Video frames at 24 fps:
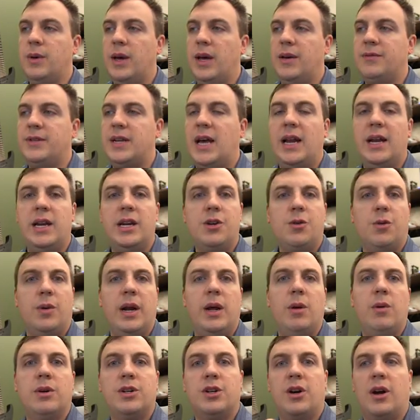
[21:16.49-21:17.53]
We have 10 and
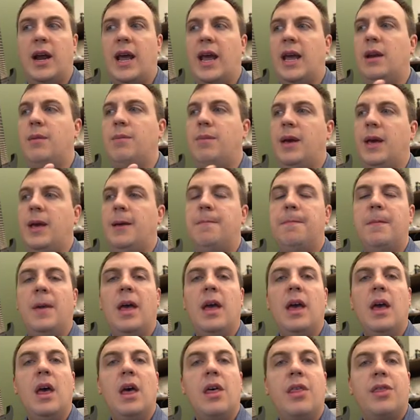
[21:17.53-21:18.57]
20, which are A and B,
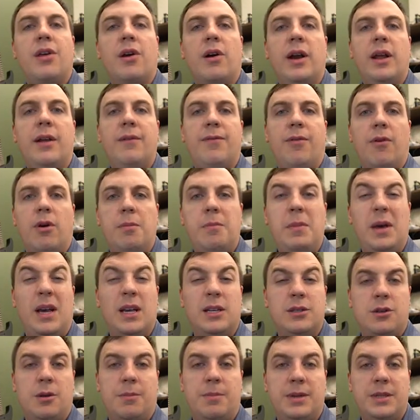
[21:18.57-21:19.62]
30 and 40
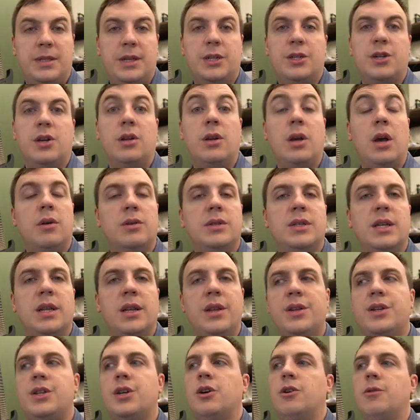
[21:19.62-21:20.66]
because they're positional goes into
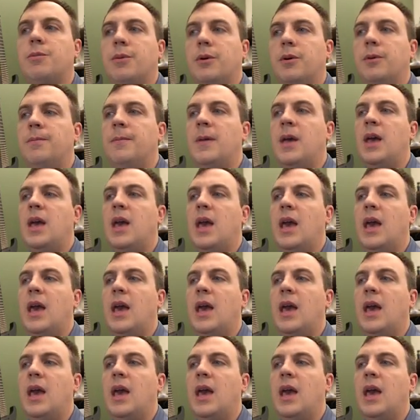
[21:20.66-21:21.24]
the tuple,